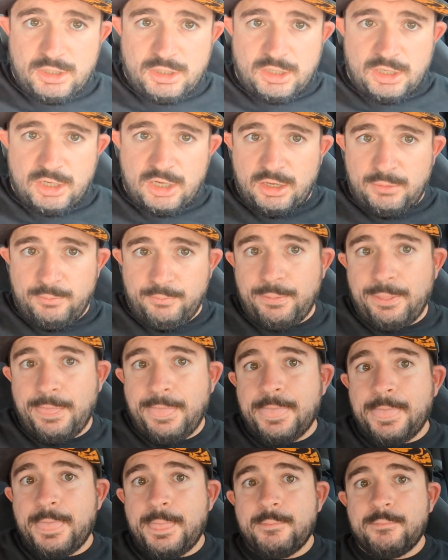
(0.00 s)
the
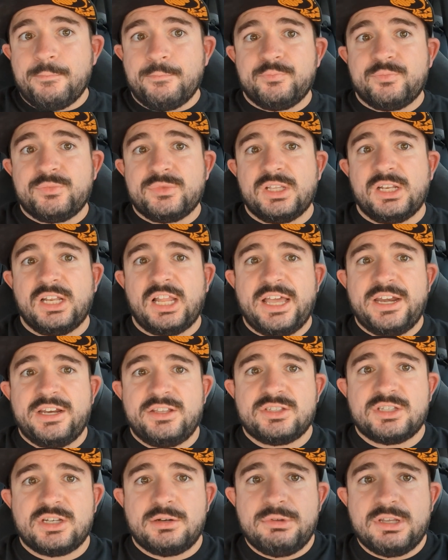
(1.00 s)

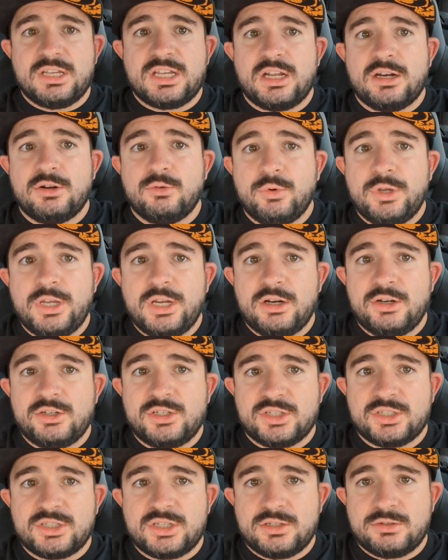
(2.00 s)
lighting's gonna be kind of weird
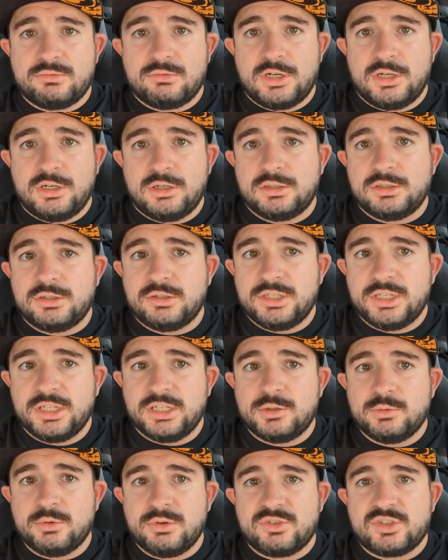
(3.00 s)
just because we're
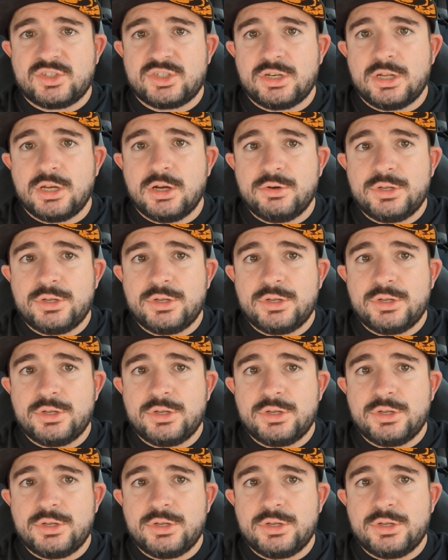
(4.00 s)
dealing with snow